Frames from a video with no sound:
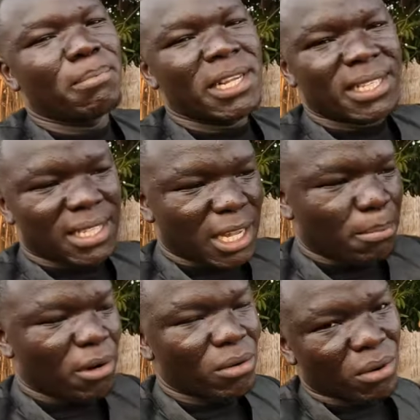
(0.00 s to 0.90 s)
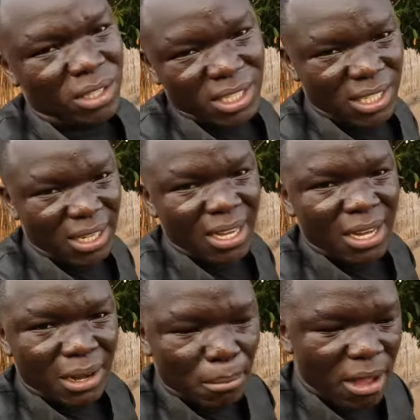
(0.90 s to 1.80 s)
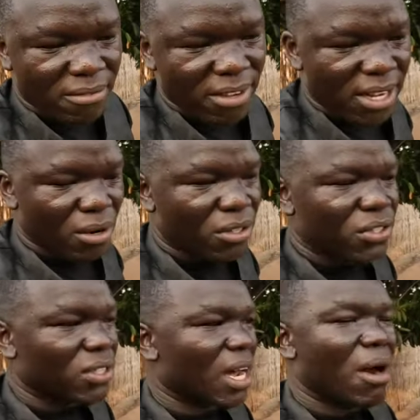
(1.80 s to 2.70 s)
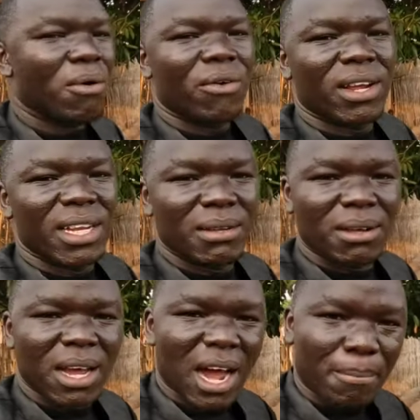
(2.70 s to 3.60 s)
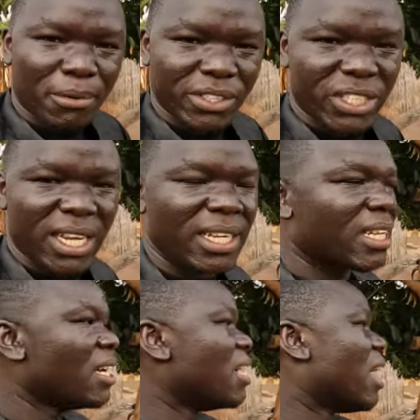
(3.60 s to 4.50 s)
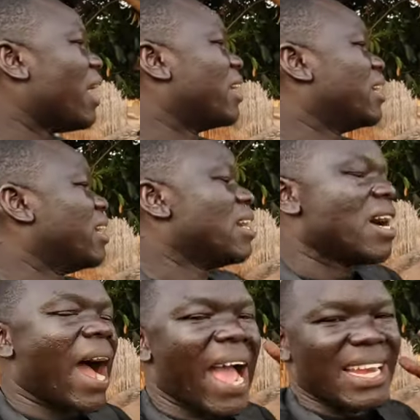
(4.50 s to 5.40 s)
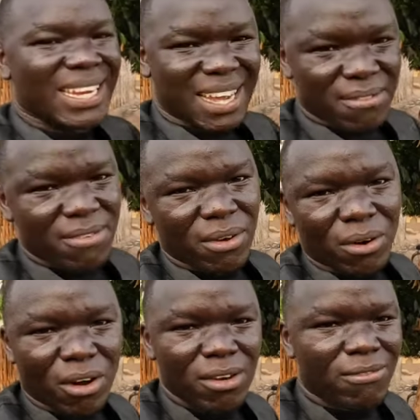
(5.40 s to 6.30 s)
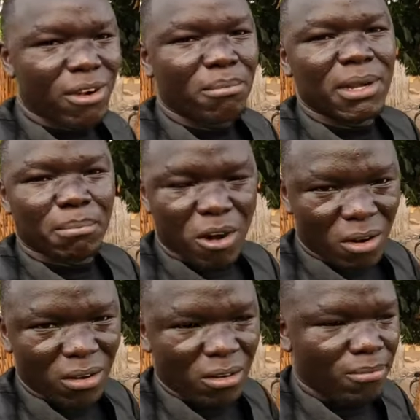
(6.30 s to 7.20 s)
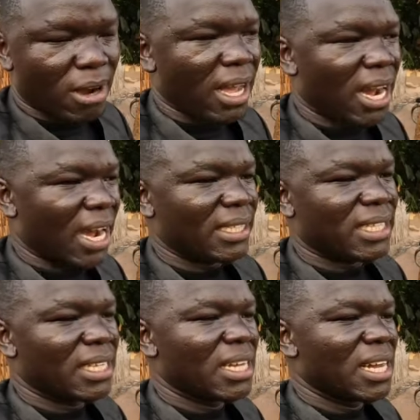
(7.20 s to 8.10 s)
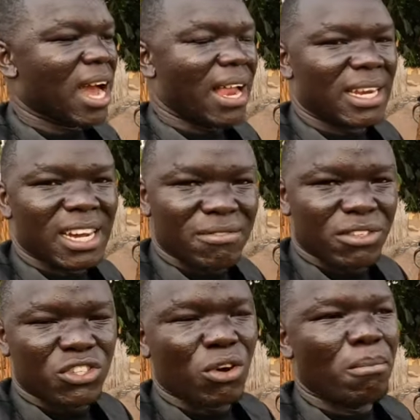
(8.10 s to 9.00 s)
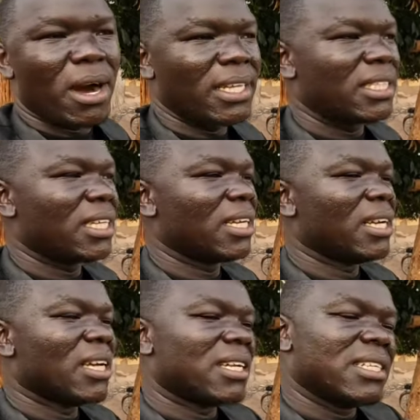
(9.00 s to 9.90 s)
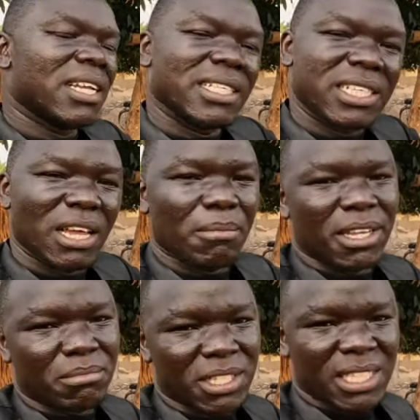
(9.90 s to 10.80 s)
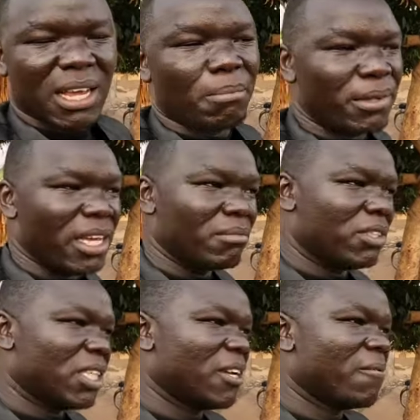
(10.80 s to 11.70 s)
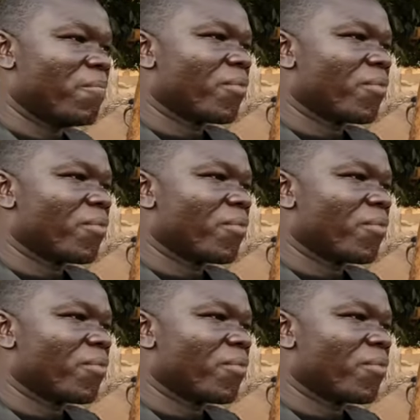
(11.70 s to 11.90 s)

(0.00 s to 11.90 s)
Please keep on watching my videos. I will really appreciate, and I love you all from the bottom of my heart. I love you so much. Let's keep it, Mister B M G.